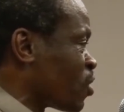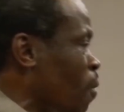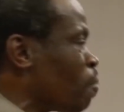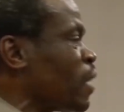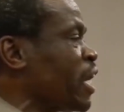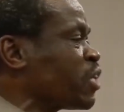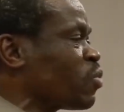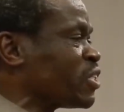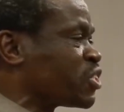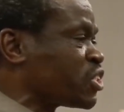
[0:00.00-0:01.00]

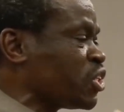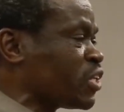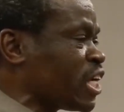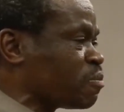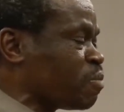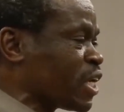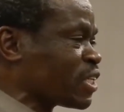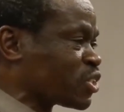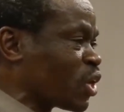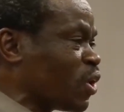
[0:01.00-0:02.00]
complete with students
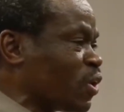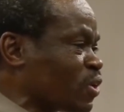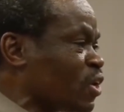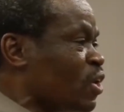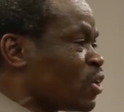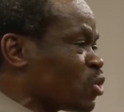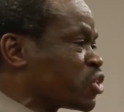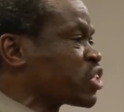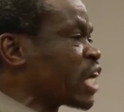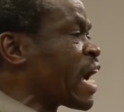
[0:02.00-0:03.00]
being told to
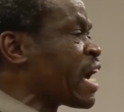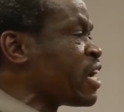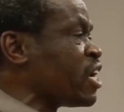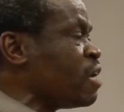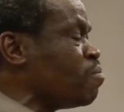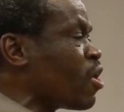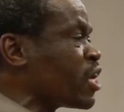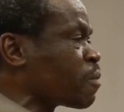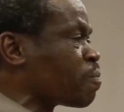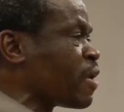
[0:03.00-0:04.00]
say in
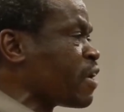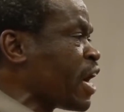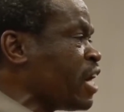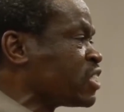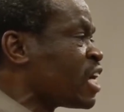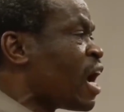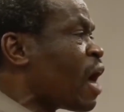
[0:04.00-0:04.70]
morning parades,